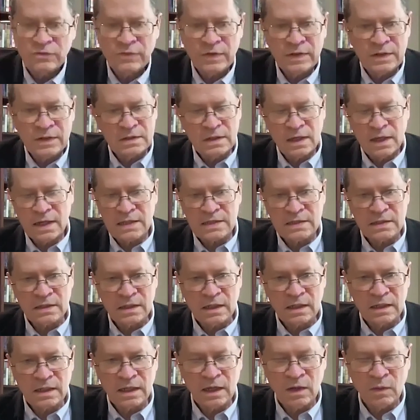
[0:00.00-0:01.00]
are fantastic.
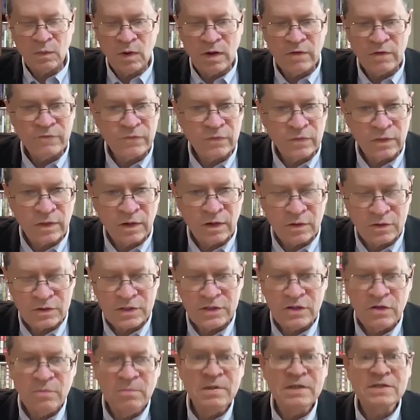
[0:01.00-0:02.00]
I can't wait for those.
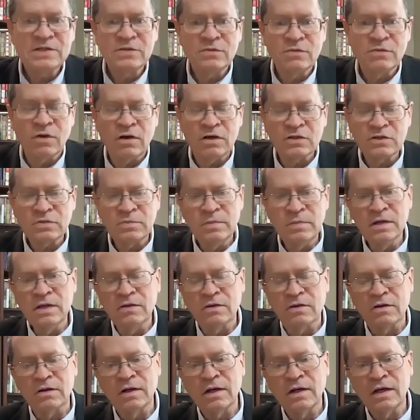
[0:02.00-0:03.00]
And you mentioned Ross
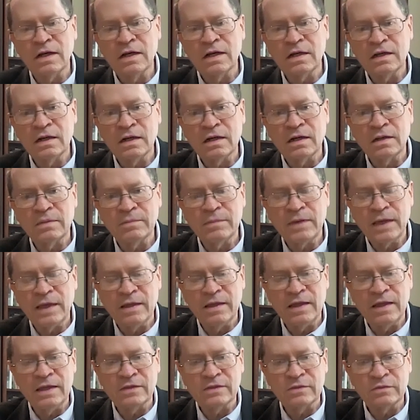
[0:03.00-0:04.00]
Miller
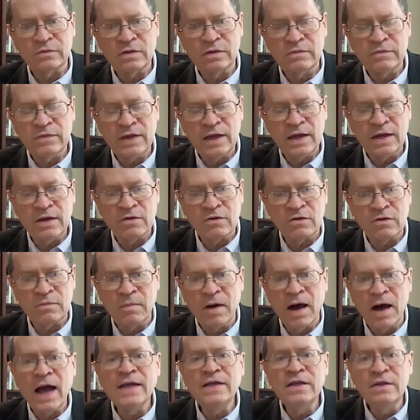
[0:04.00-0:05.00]
at the Riviera.
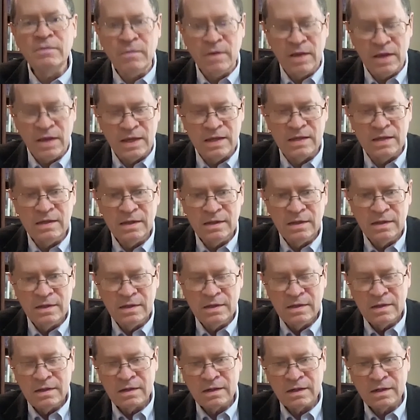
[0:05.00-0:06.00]
Reminded me
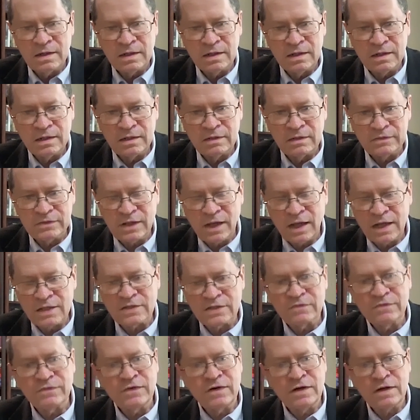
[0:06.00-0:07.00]
of
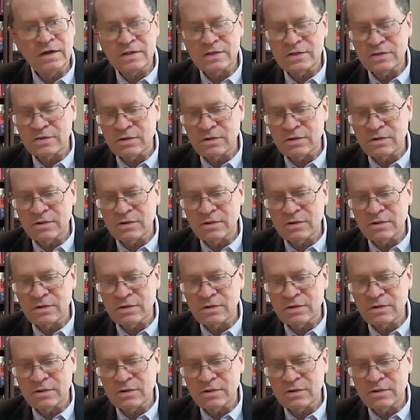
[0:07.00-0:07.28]
Slots of Fun and